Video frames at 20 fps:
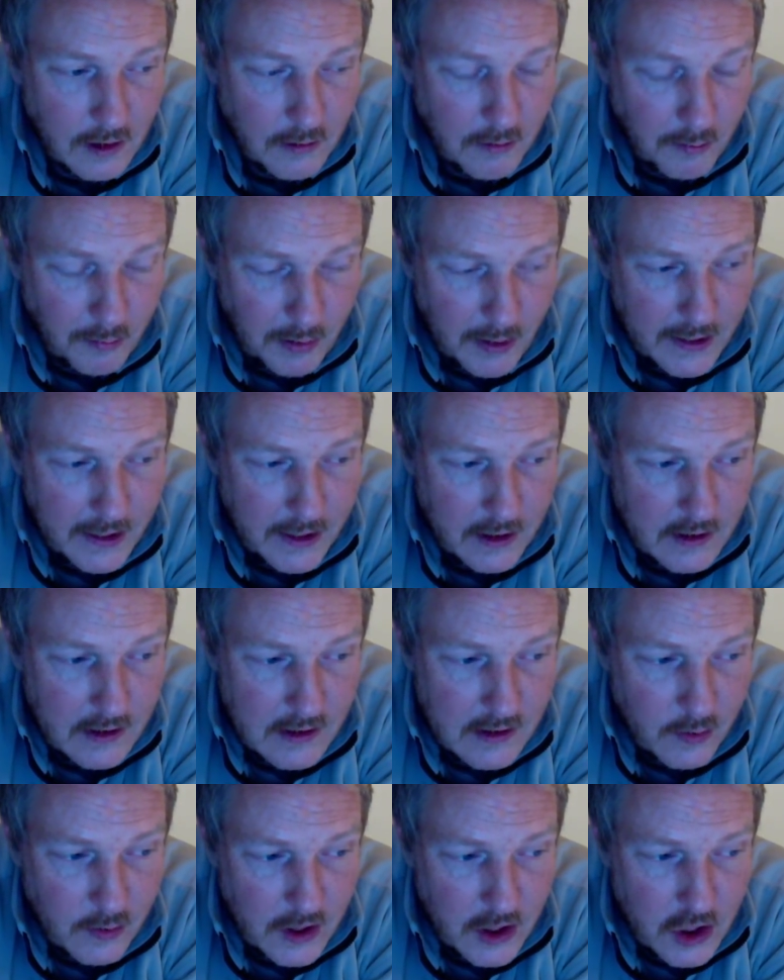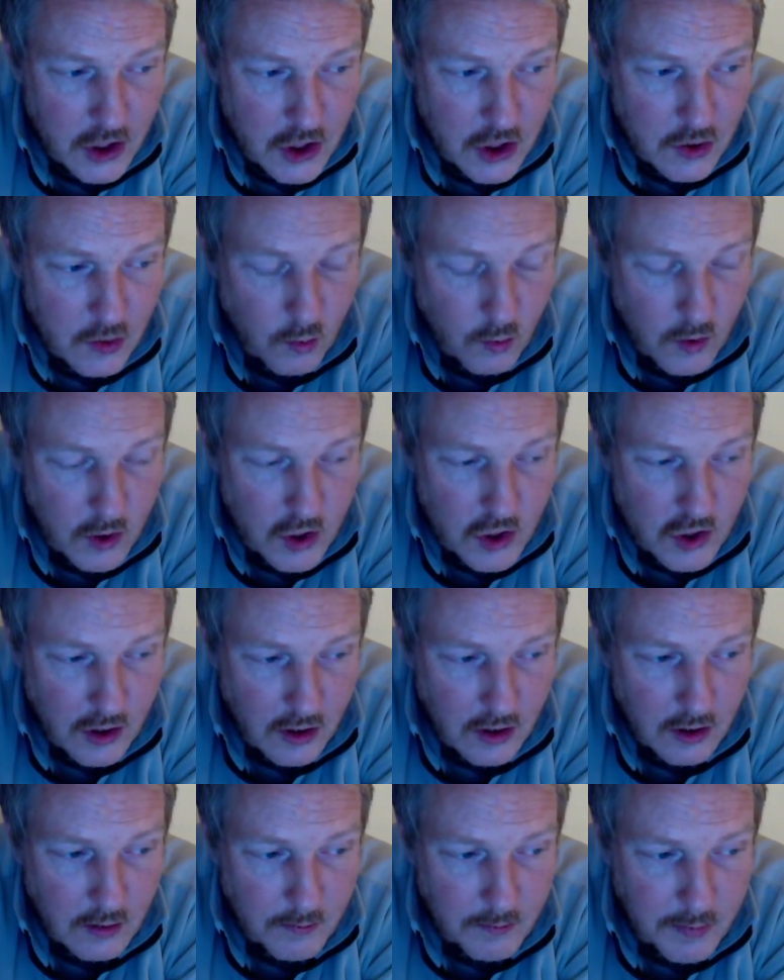players which
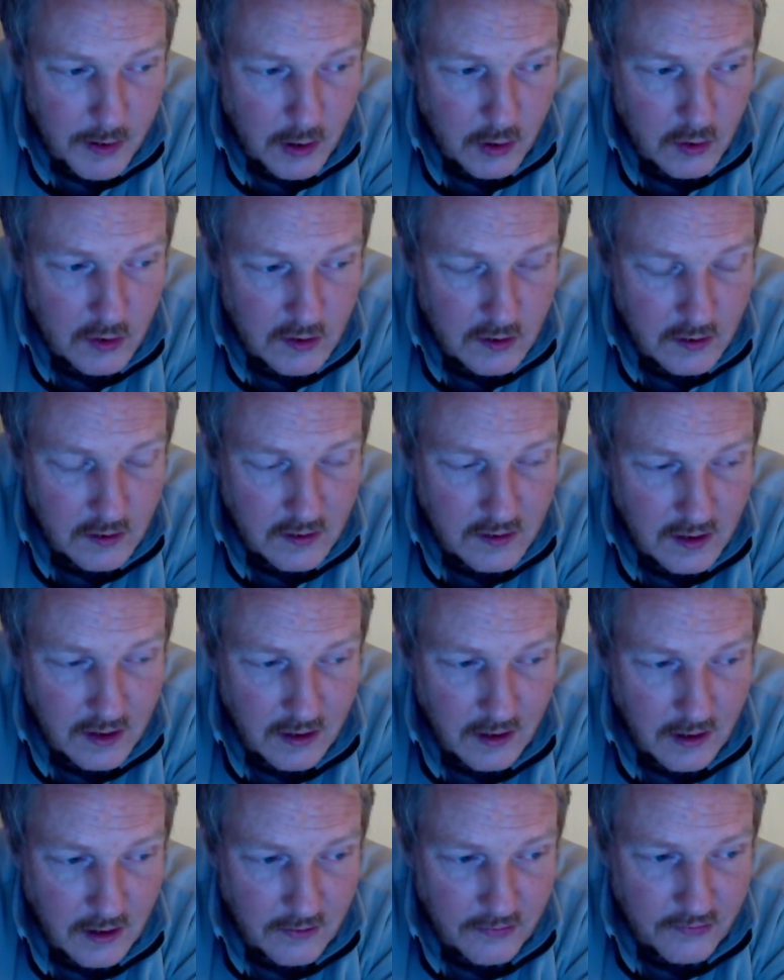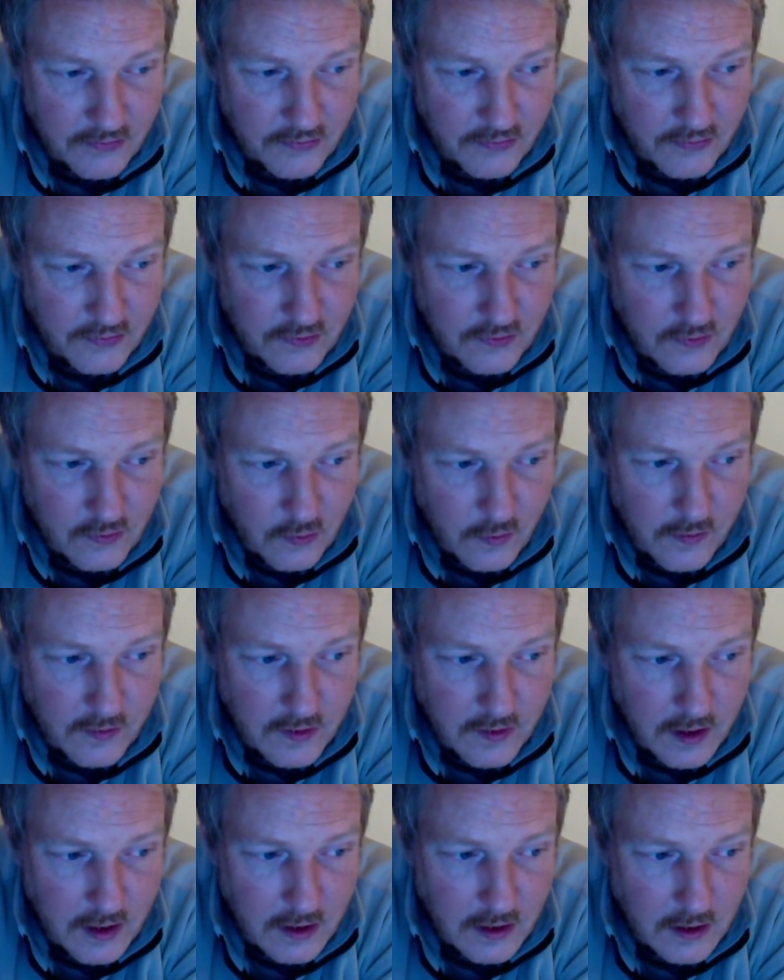are potent enough with
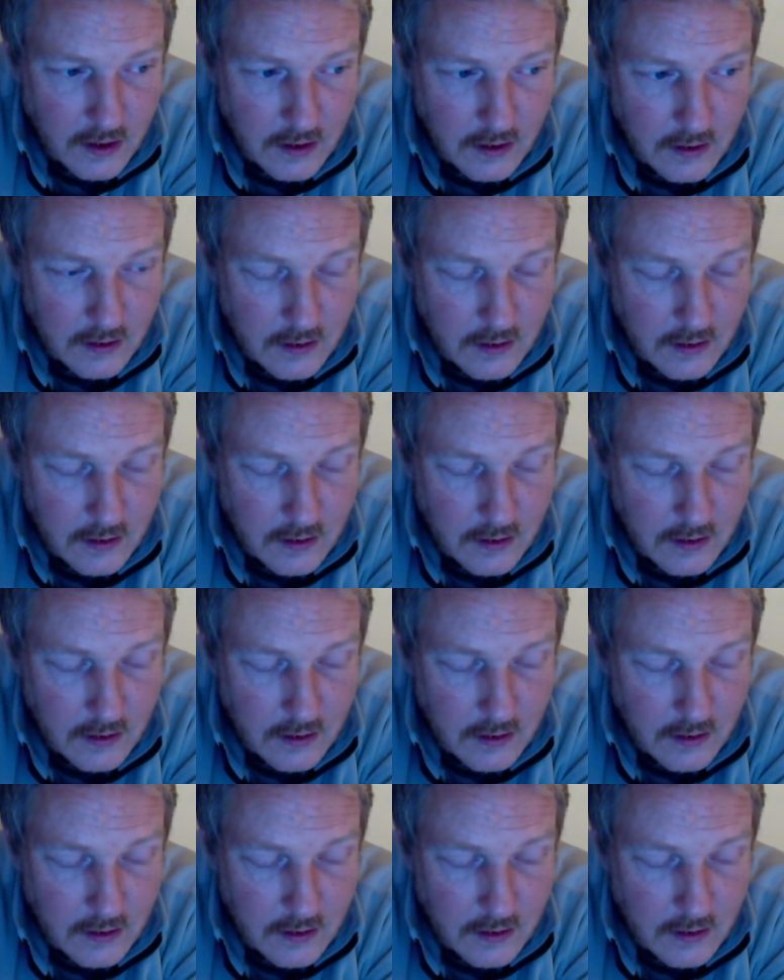their